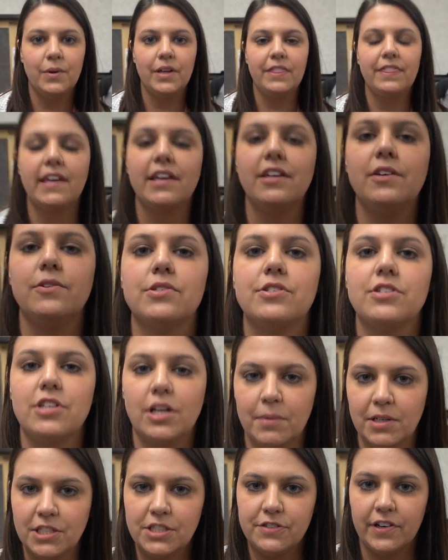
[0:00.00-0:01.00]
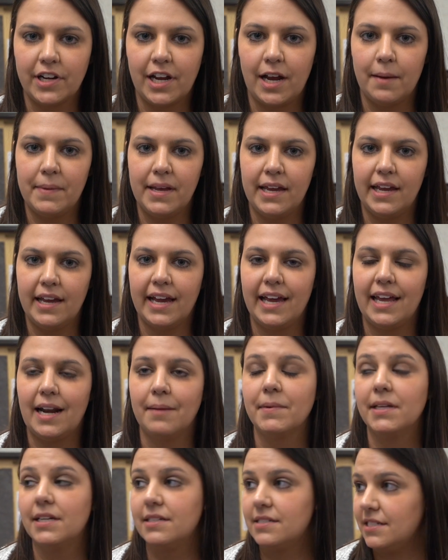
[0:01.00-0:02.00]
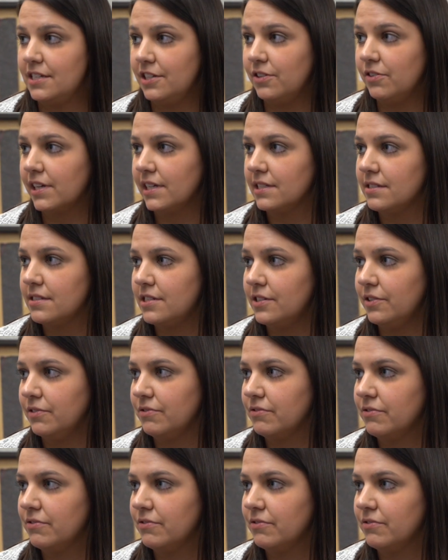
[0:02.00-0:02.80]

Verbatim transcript: We thank you so much for coming, and I'm going to see you again soon.